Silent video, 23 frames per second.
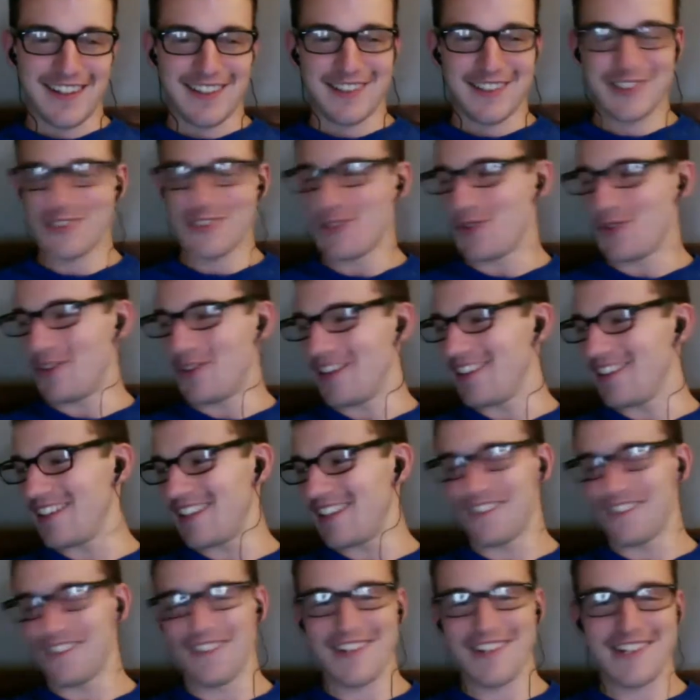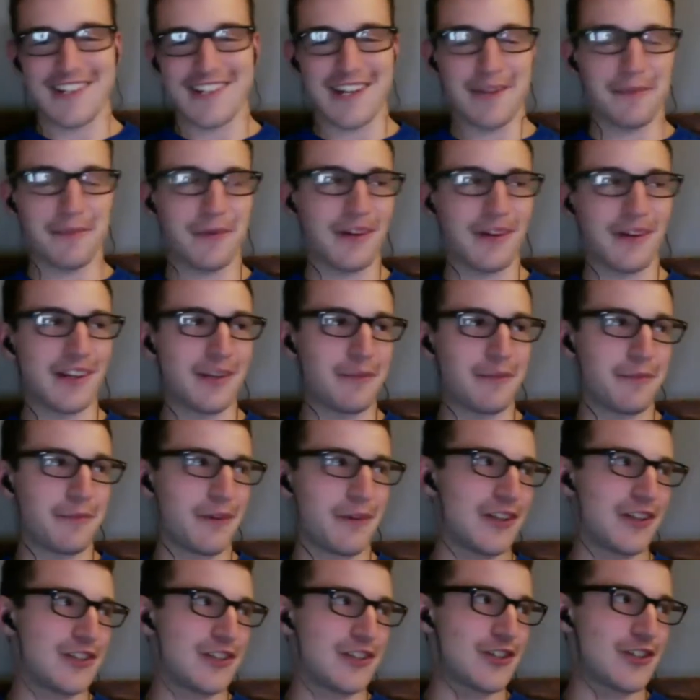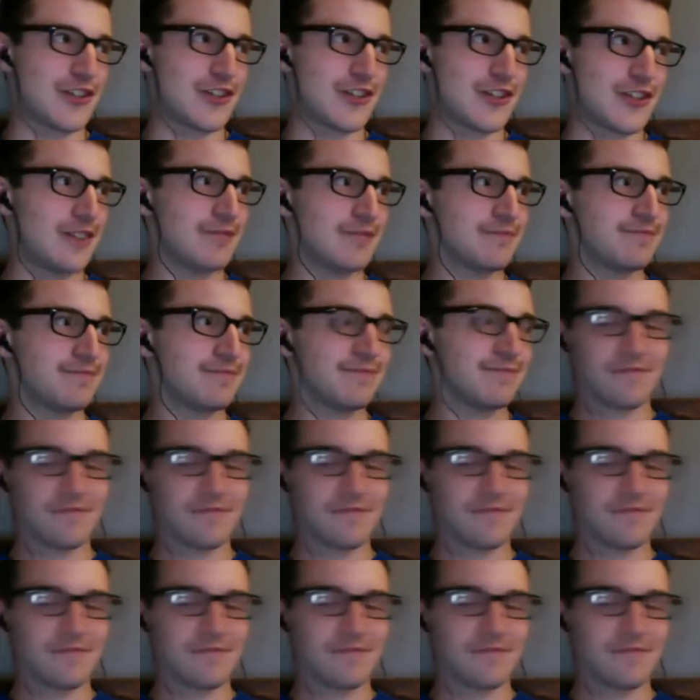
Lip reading: to win that division. I'm pretty sure.